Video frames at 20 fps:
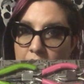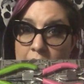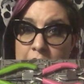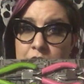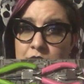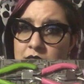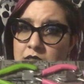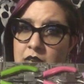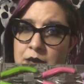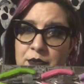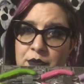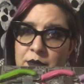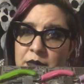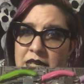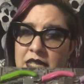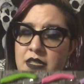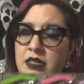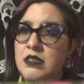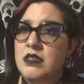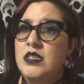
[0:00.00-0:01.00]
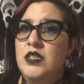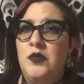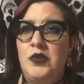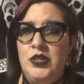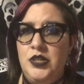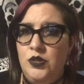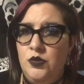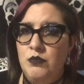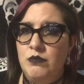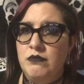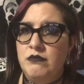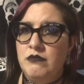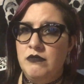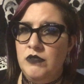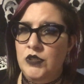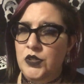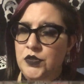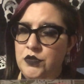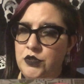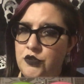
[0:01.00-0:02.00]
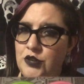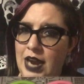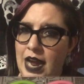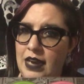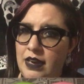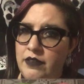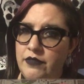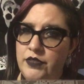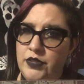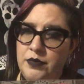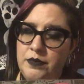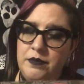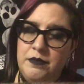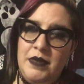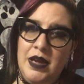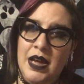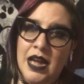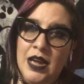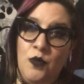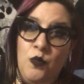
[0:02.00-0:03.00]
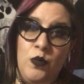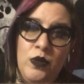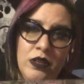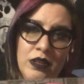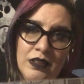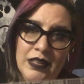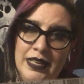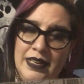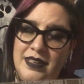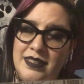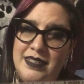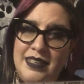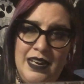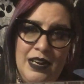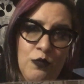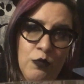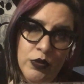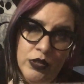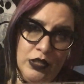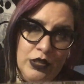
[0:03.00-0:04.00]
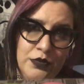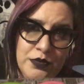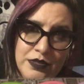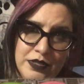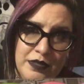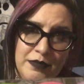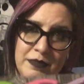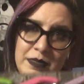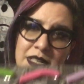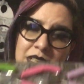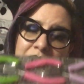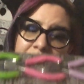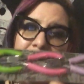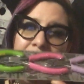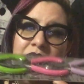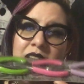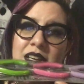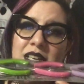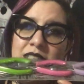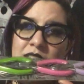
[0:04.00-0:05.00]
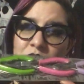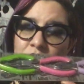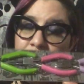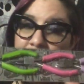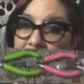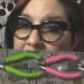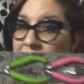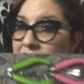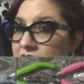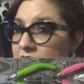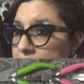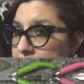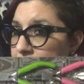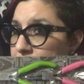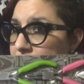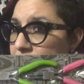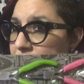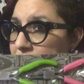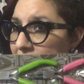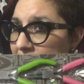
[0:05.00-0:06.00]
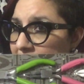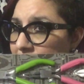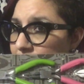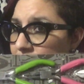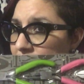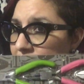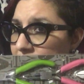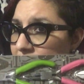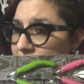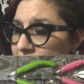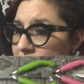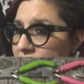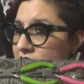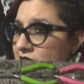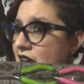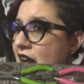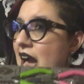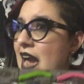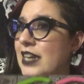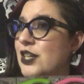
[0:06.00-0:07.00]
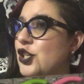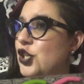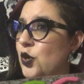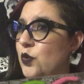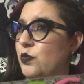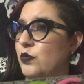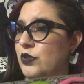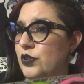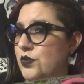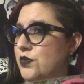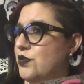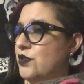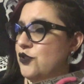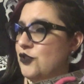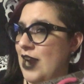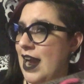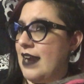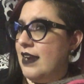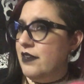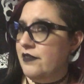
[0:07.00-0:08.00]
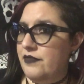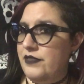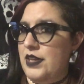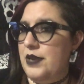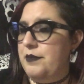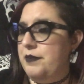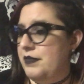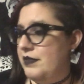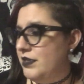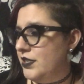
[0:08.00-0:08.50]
I just keep them like this so I don't lose track of them. I will, like I said, I will lose them. So if I can keep them in the package like this, I don't lose track of them.